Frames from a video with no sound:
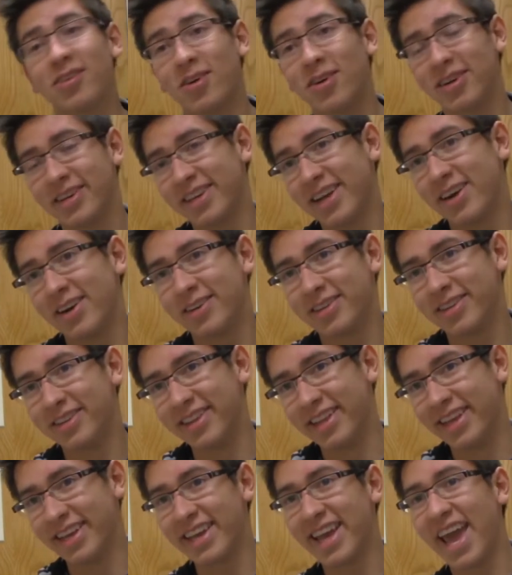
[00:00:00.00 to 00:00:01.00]
started
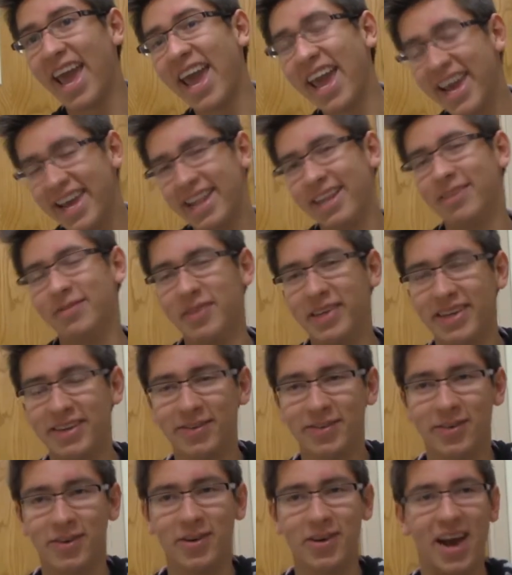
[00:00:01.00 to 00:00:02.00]
Garrison like hating me
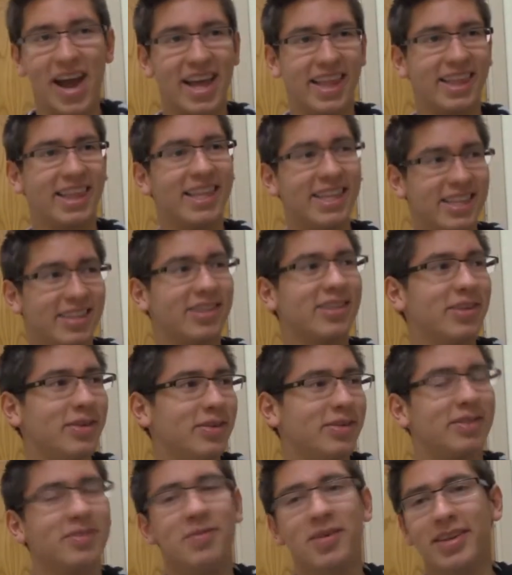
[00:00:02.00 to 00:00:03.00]
for at least
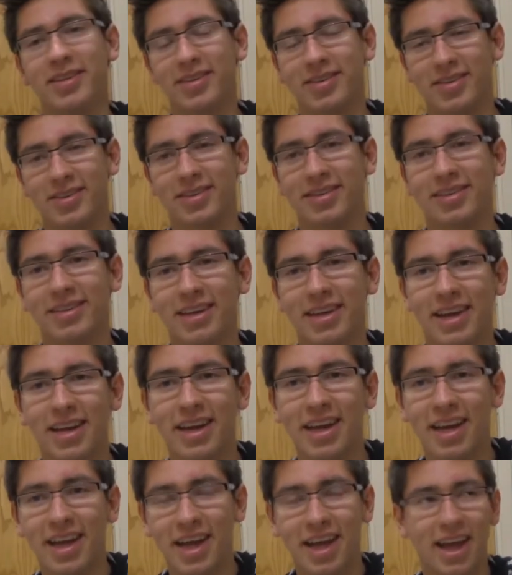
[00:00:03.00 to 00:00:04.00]
two semesters.
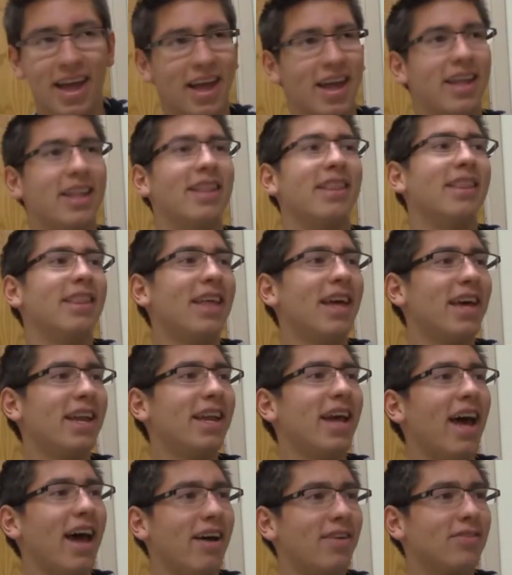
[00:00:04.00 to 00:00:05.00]
And
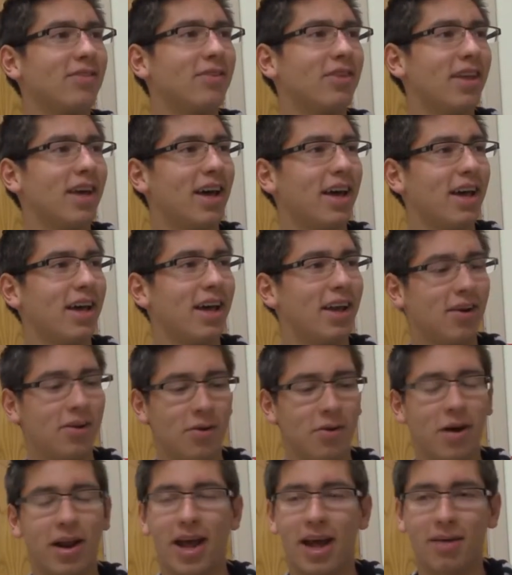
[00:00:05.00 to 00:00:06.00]
then after that, I don't
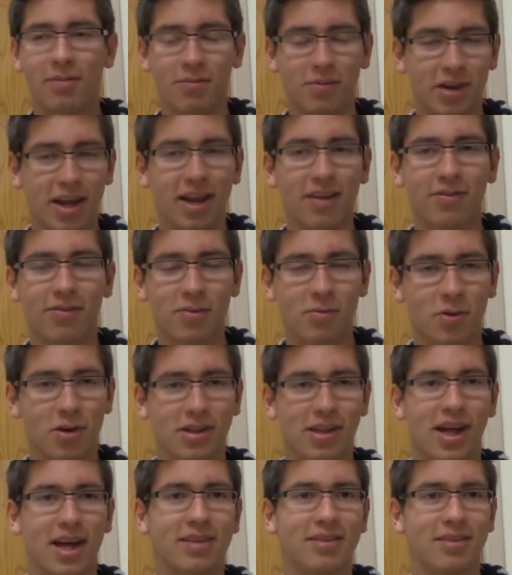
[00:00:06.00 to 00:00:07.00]
know what happened. We had a few more
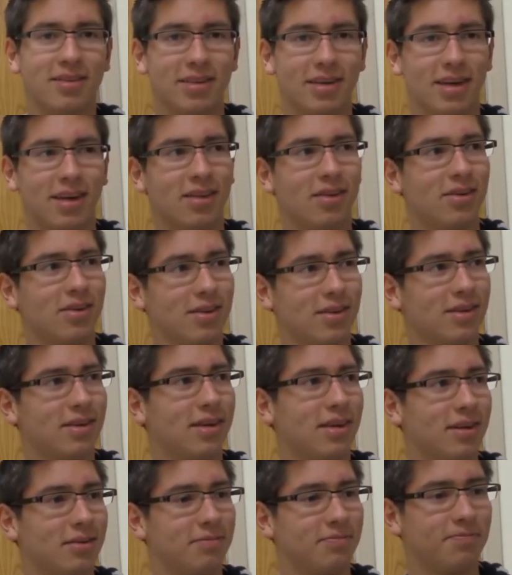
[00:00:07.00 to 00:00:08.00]
classes together,
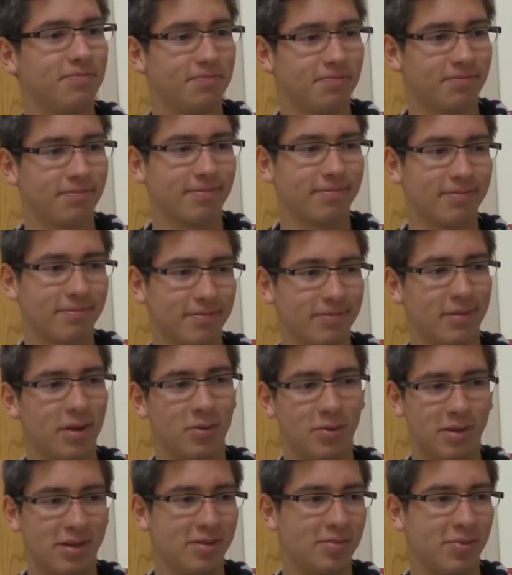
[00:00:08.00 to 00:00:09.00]
and um,
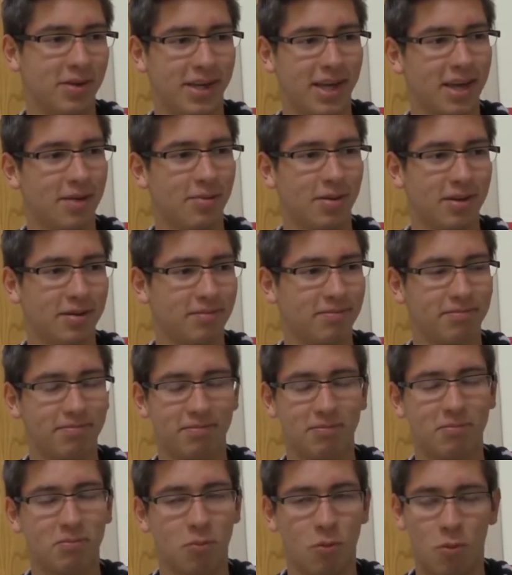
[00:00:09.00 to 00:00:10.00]
and we just became like
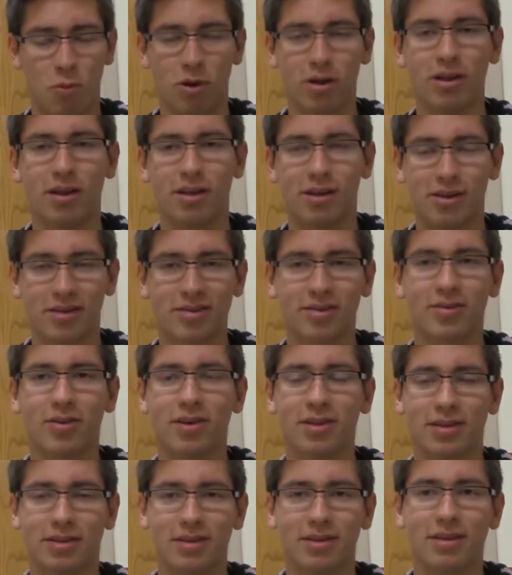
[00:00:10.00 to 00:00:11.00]
really close
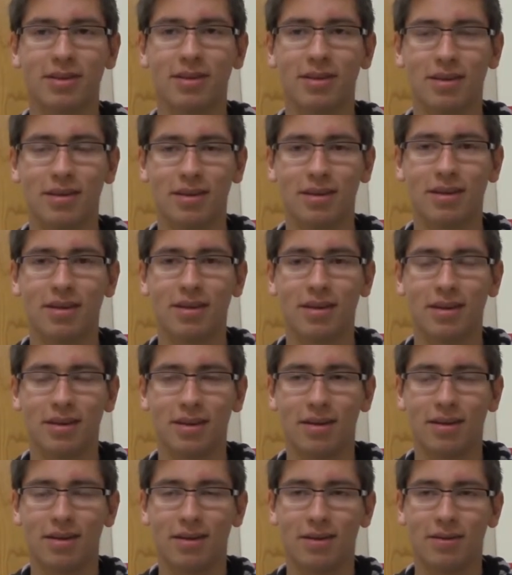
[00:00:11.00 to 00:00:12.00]
friends.
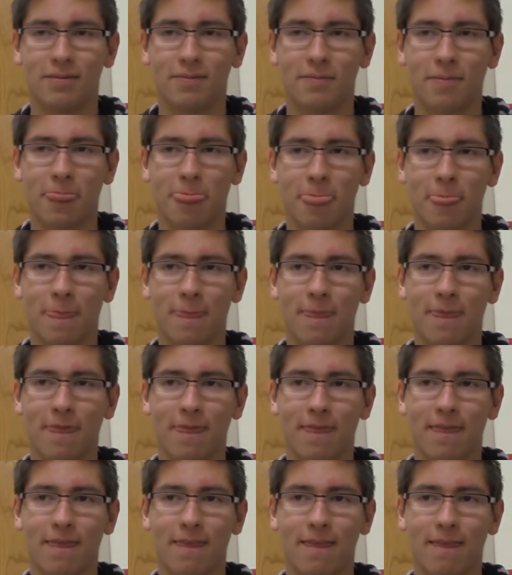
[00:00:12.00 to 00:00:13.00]
So now that
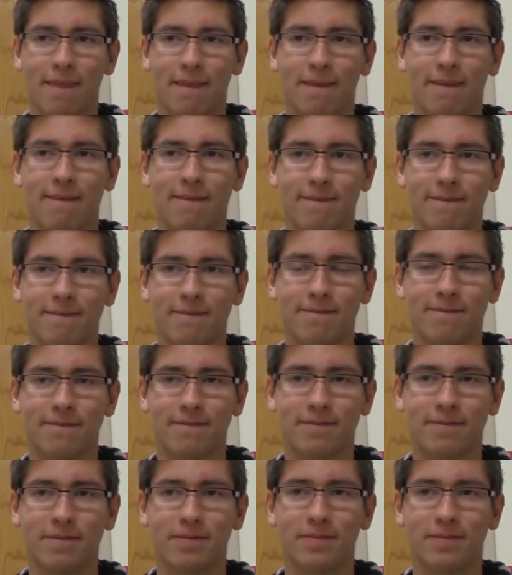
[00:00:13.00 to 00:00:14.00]
Garrison has moved
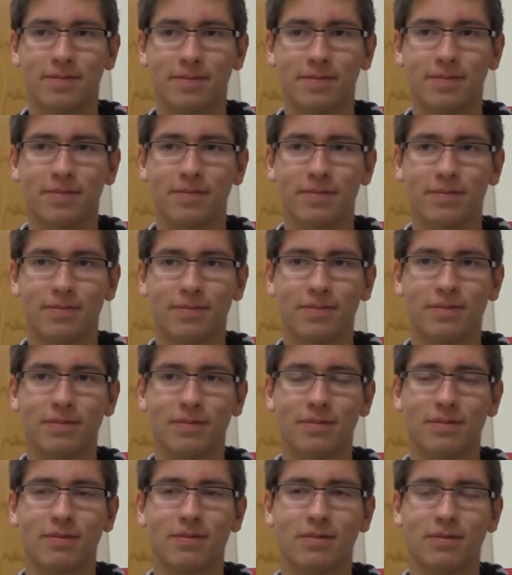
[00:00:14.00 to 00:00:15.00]
beyond
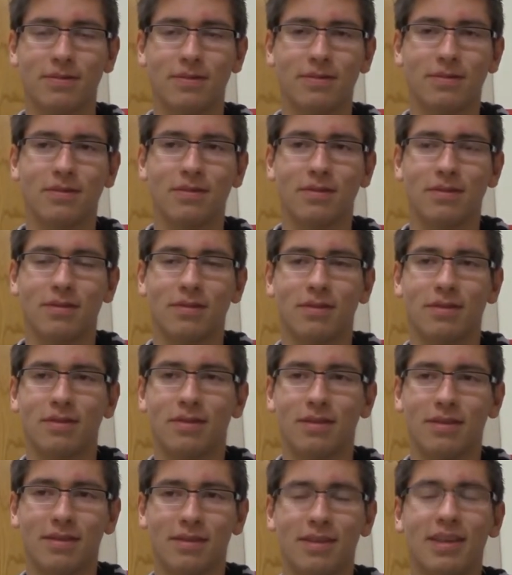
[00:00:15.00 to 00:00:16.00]
the the
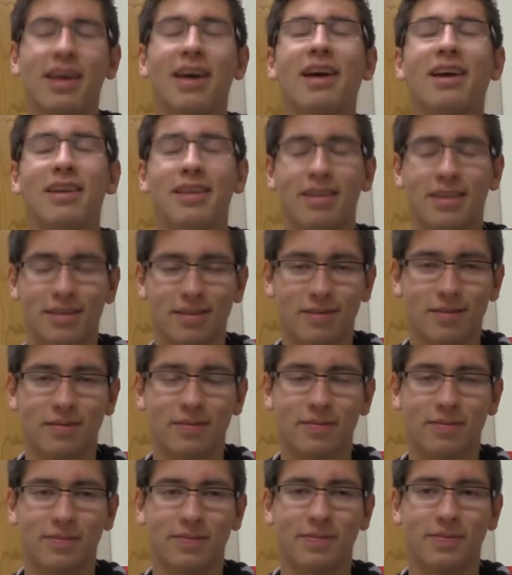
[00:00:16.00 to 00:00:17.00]
spite he felt yeah. because
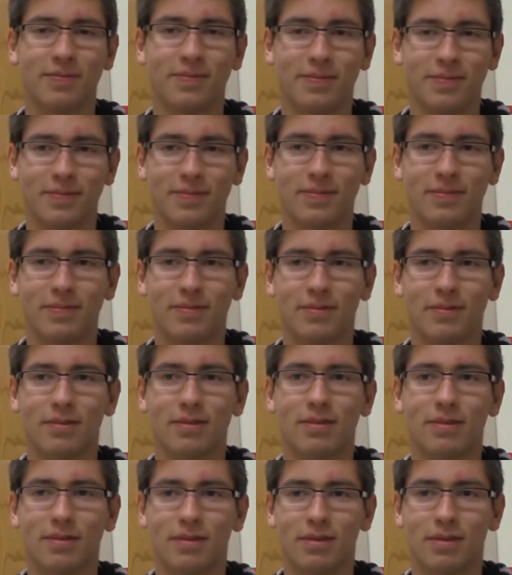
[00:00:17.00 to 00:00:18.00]
of the plank,
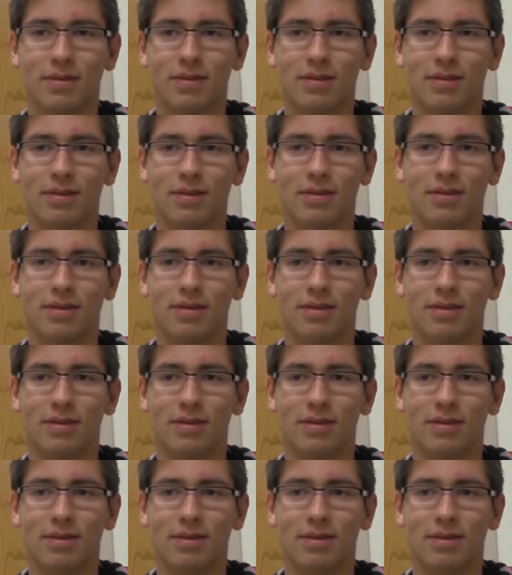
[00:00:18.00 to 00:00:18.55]
uh, and